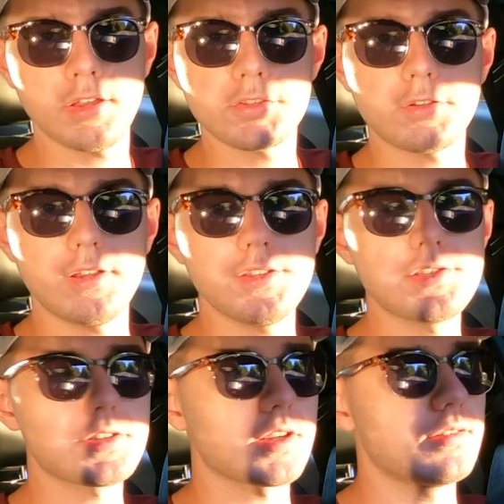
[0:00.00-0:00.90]
answer
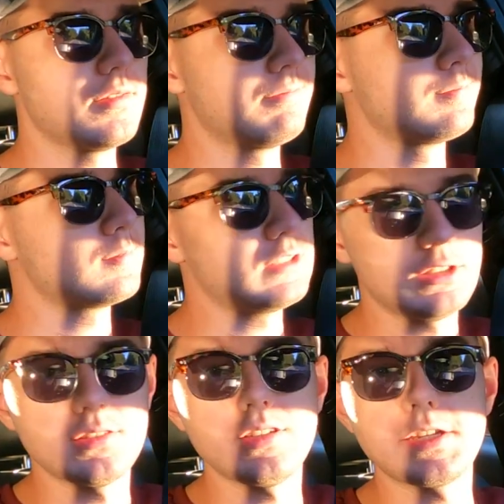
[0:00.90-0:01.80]
is
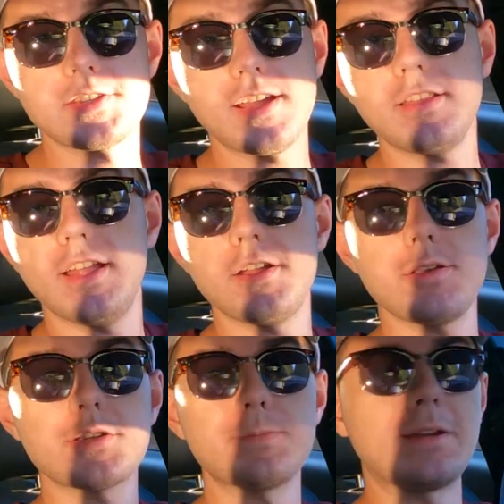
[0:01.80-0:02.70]
exactly how
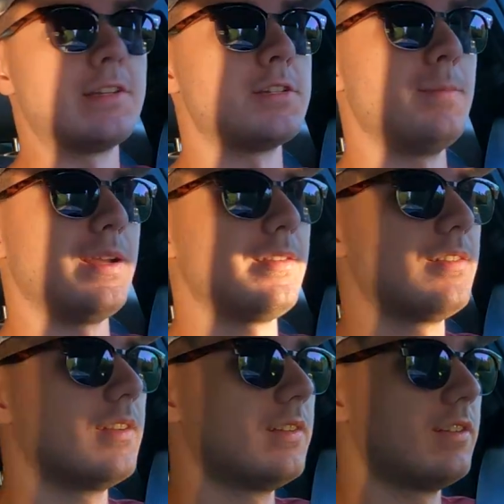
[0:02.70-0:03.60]
you'd expect it to be.
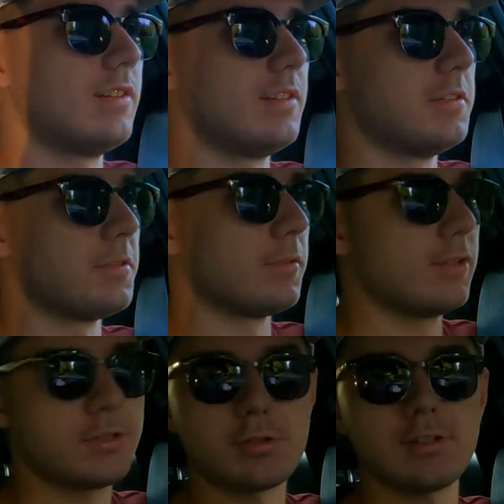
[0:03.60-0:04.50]

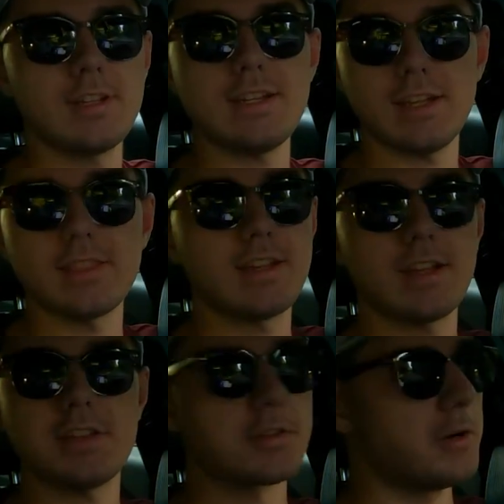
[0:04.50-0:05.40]
Literally nothing
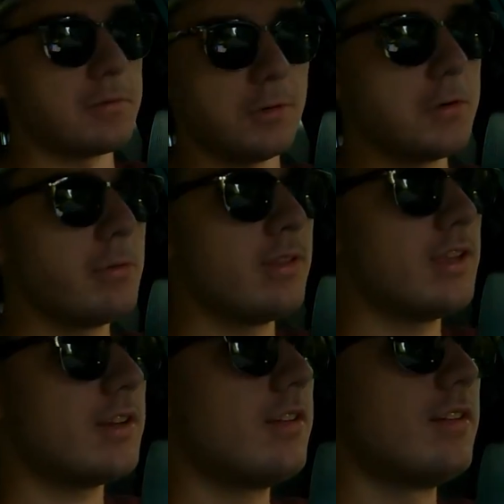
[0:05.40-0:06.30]
has gone wrong with
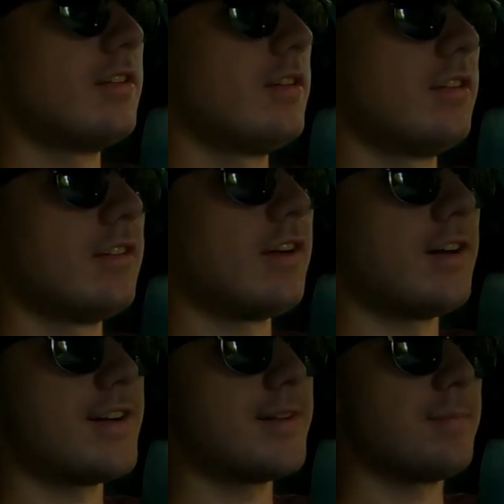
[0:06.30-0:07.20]
it.
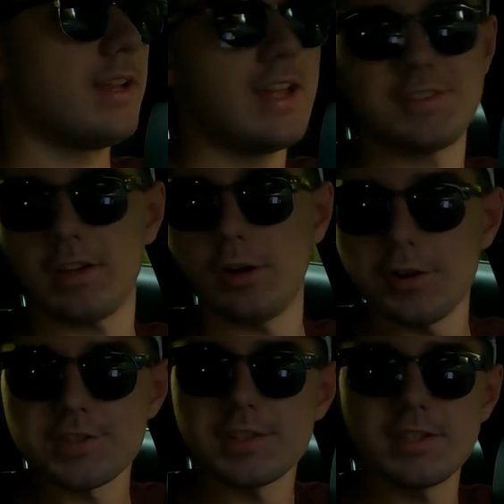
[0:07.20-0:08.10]
It hasn't
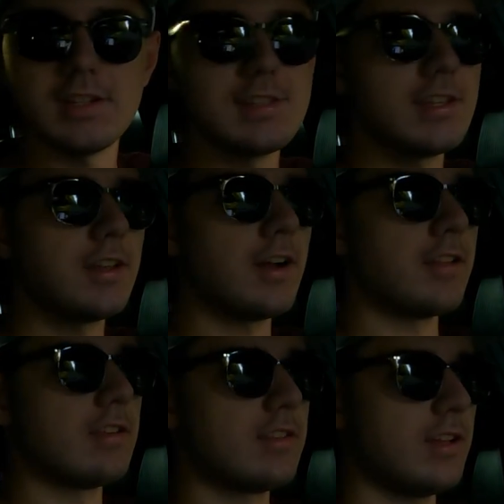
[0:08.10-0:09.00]
cost us anything
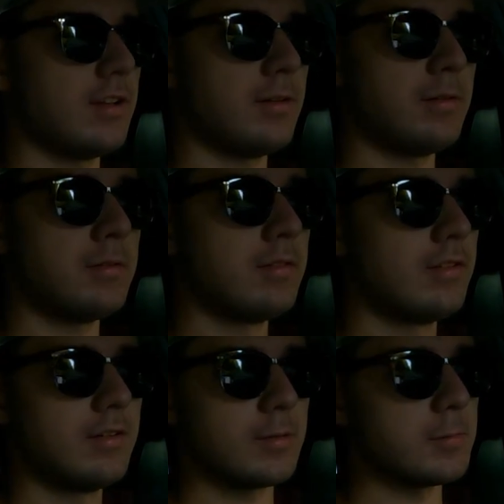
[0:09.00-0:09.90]
other
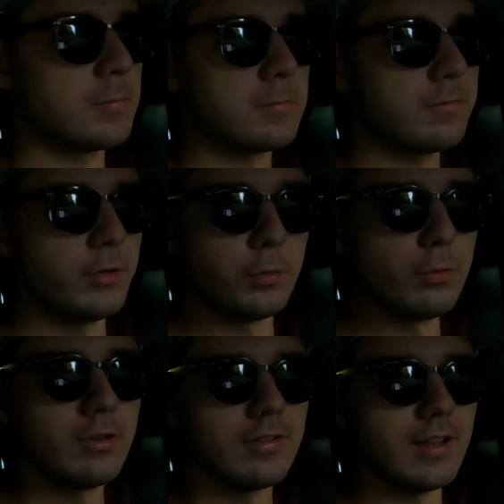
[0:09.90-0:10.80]
than
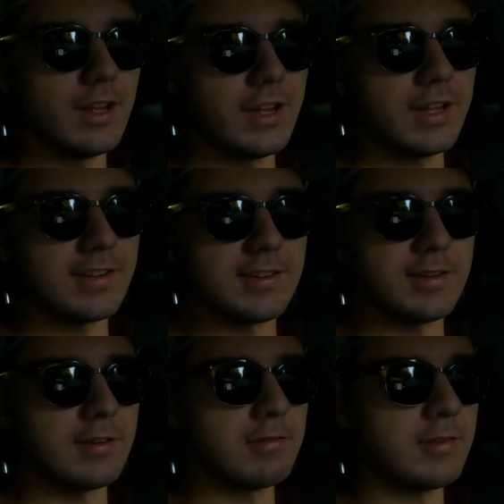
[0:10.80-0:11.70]
fuel
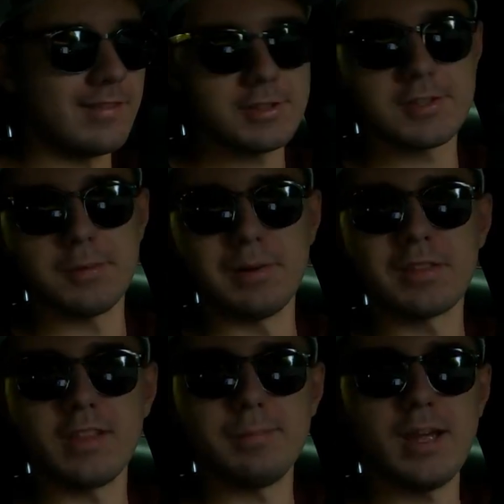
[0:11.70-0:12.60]
and obviously the
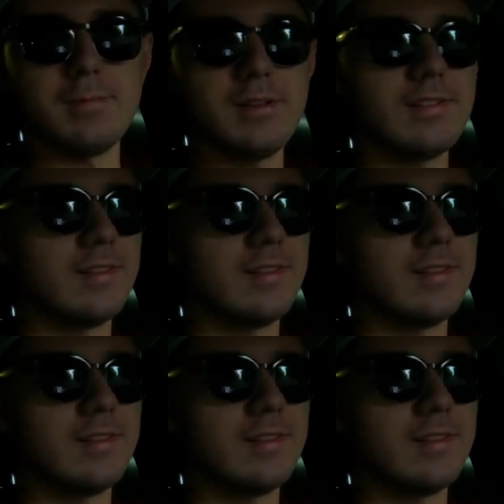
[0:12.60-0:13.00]
monthly payment.